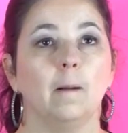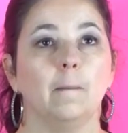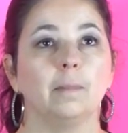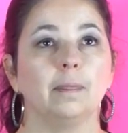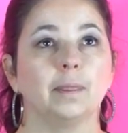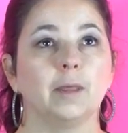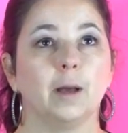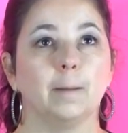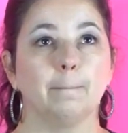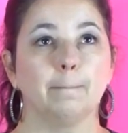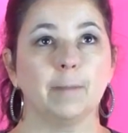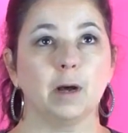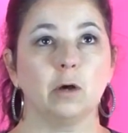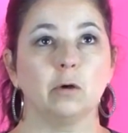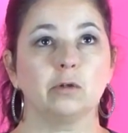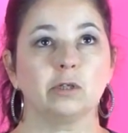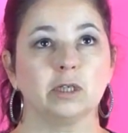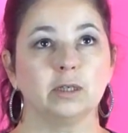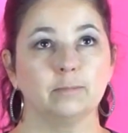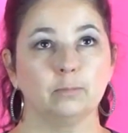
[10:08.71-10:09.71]
The
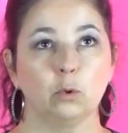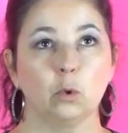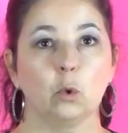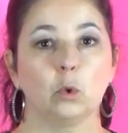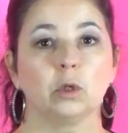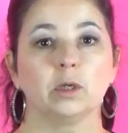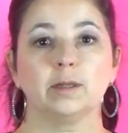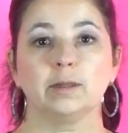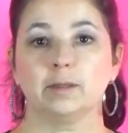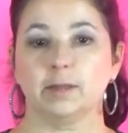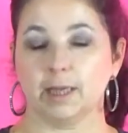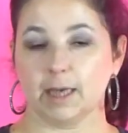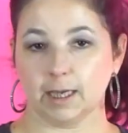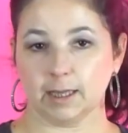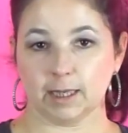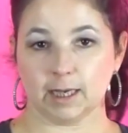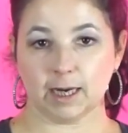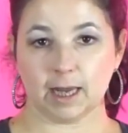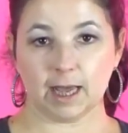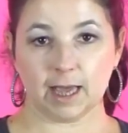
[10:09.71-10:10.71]
most important thing
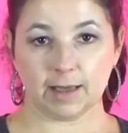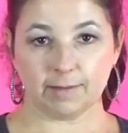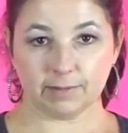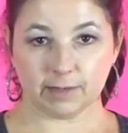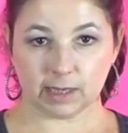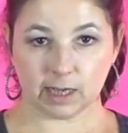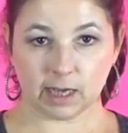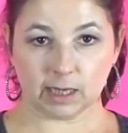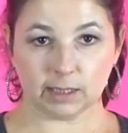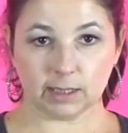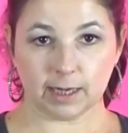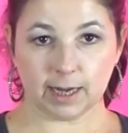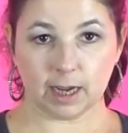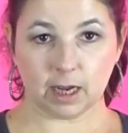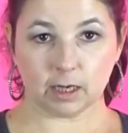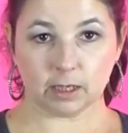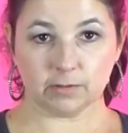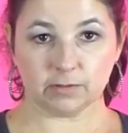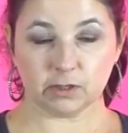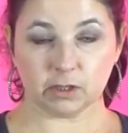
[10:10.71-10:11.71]
that I have gotten
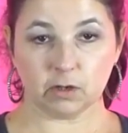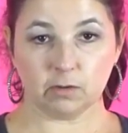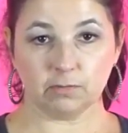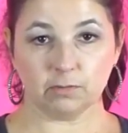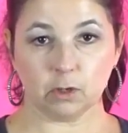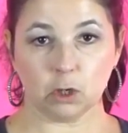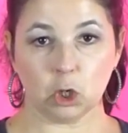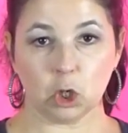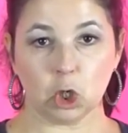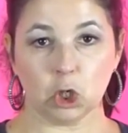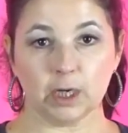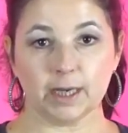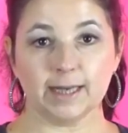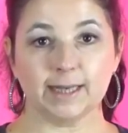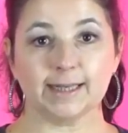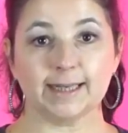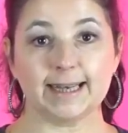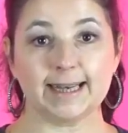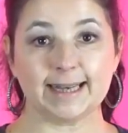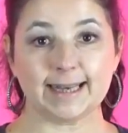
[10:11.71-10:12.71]
out of so far
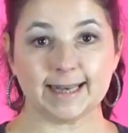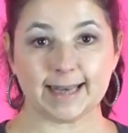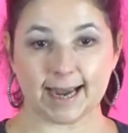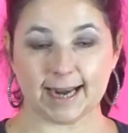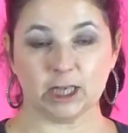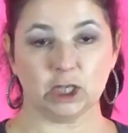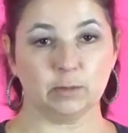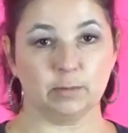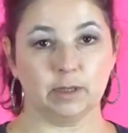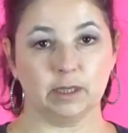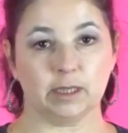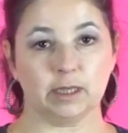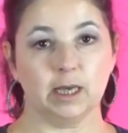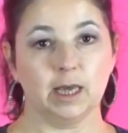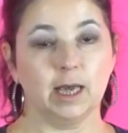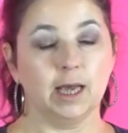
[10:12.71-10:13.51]
is engagement.